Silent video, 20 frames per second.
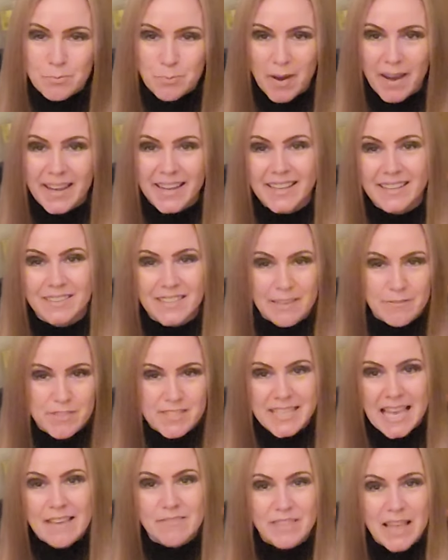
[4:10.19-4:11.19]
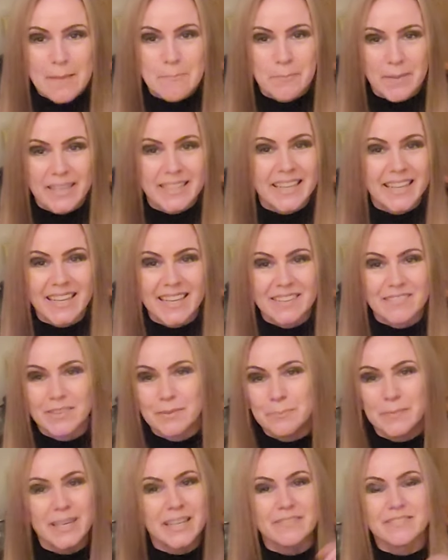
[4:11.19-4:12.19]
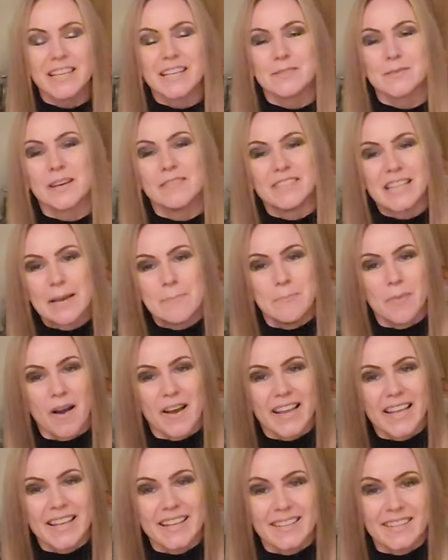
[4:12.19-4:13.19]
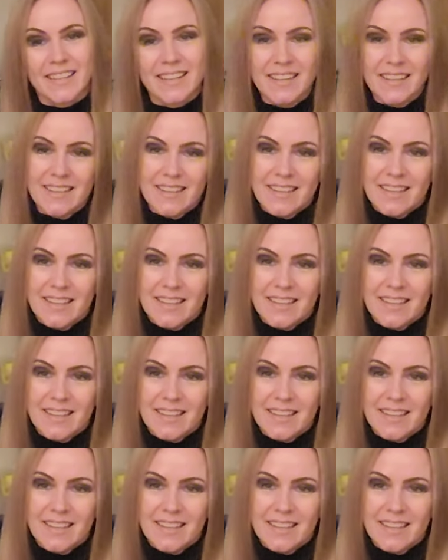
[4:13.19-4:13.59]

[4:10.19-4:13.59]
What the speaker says: buying, they've saved their money from birthdays or everything, they're buying